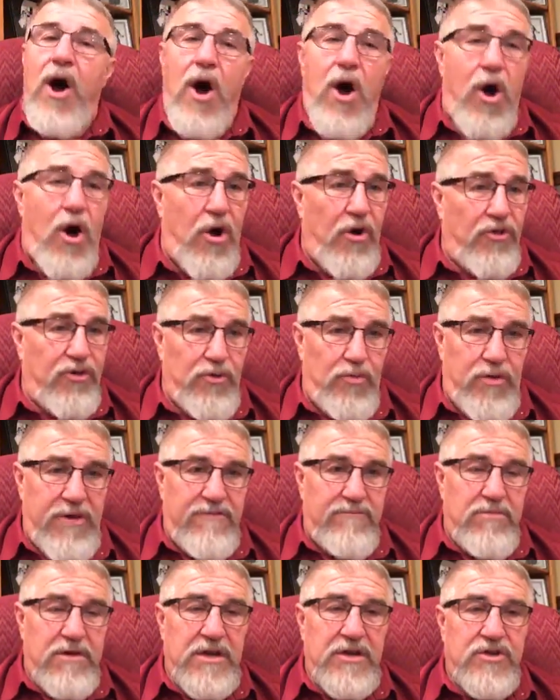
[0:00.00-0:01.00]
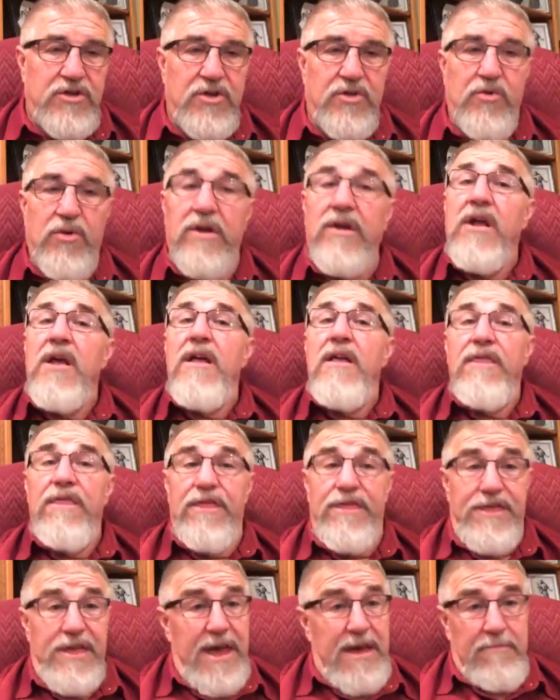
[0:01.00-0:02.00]
all that we've been doing,
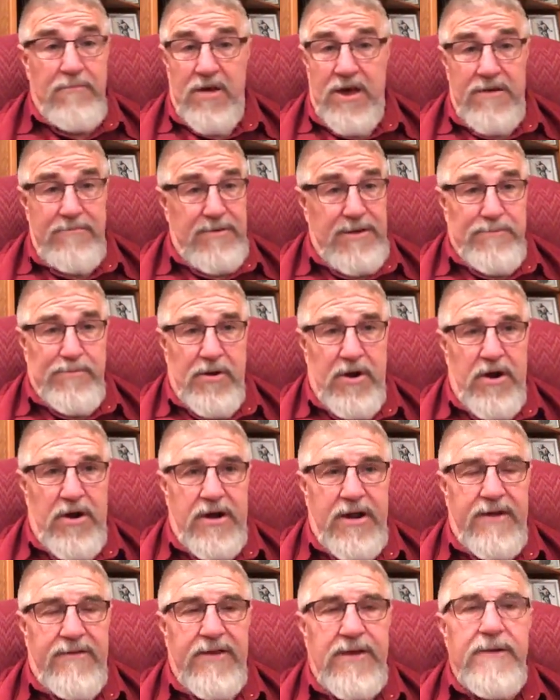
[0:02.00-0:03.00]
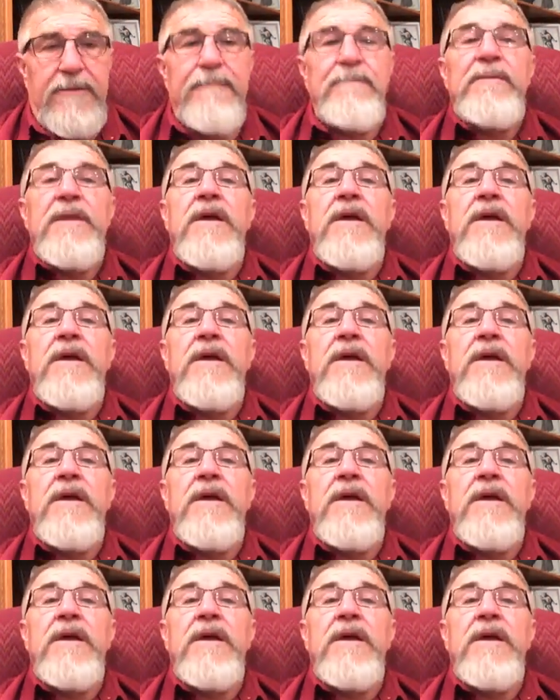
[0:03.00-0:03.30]
that might be part of it,